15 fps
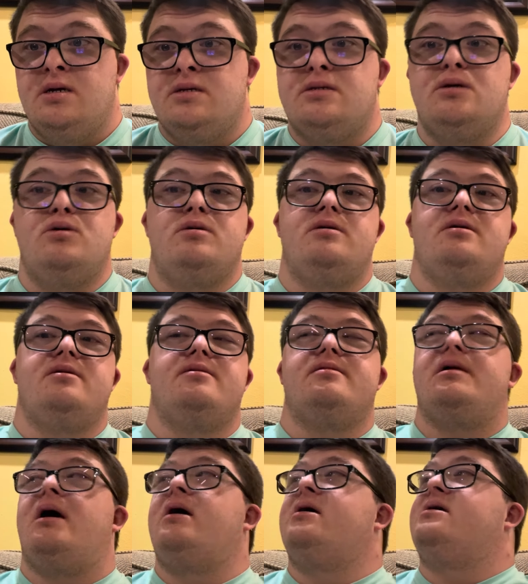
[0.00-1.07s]
Dude,
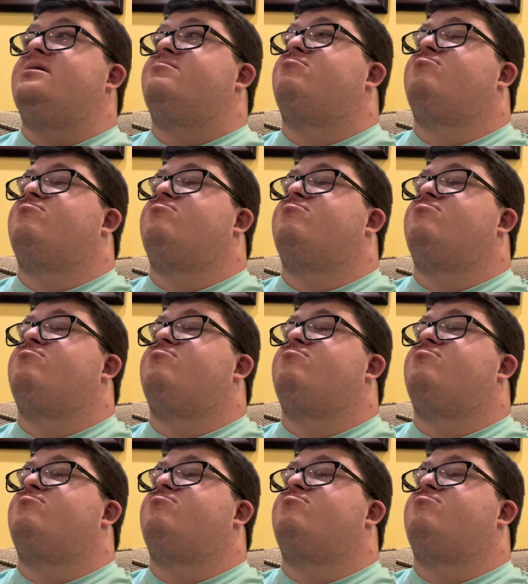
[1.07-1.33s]
that is